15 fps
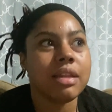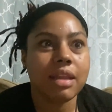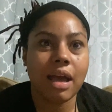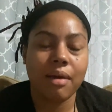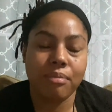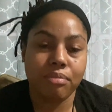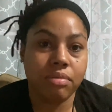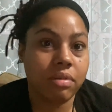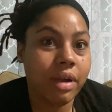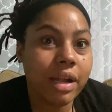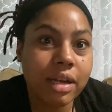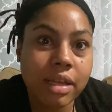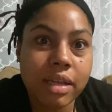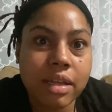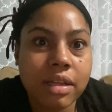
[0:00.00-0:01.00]
I'm
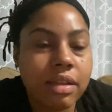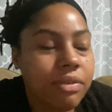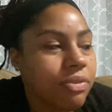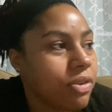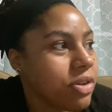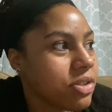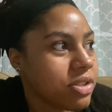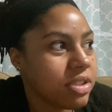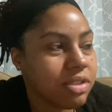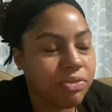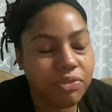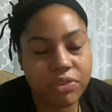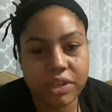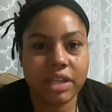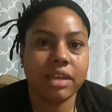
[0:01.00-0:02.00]
pregnant. The first
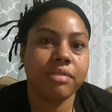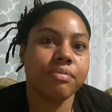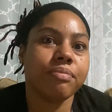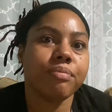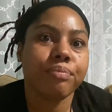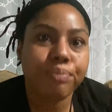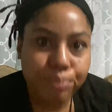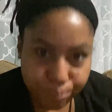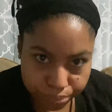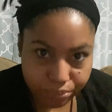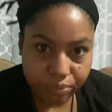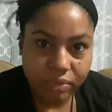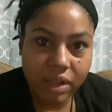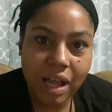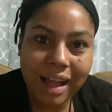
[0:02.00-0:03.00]
freaking
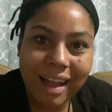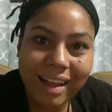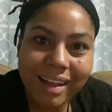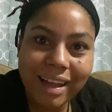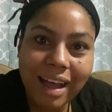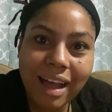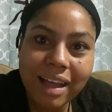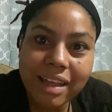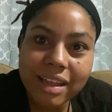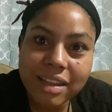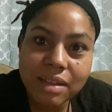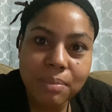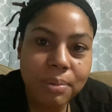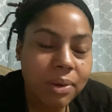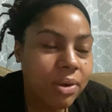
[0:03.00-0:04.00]
I got in
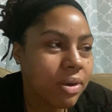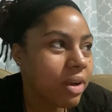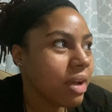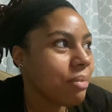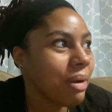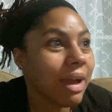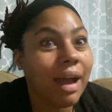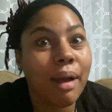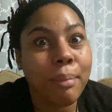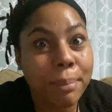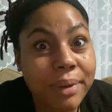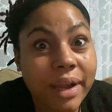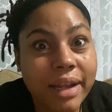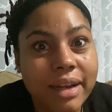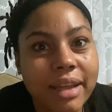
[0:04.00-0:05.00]
the program, I got
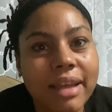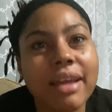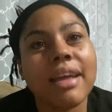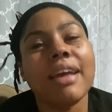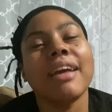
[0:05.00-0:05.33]
pregnant.